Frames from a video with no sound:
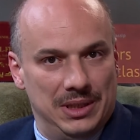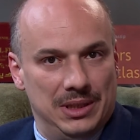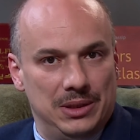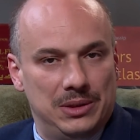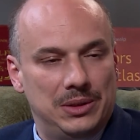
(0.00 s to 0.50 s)

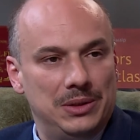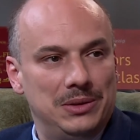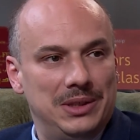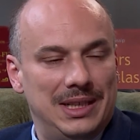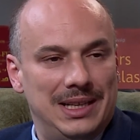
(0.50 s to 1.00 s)

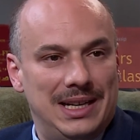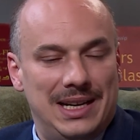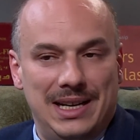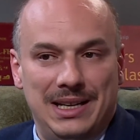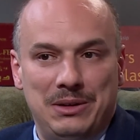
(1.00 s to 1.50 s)
So
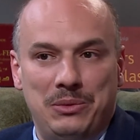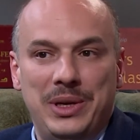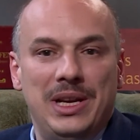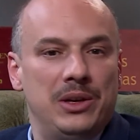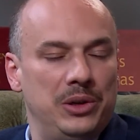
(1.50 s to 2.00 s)
I
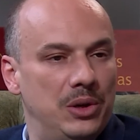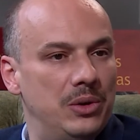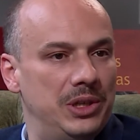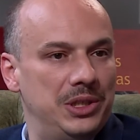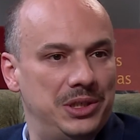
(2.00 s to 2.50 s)
really
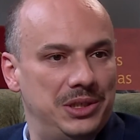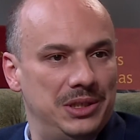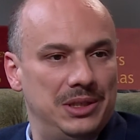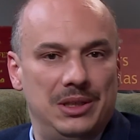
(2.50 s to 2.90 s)
encourage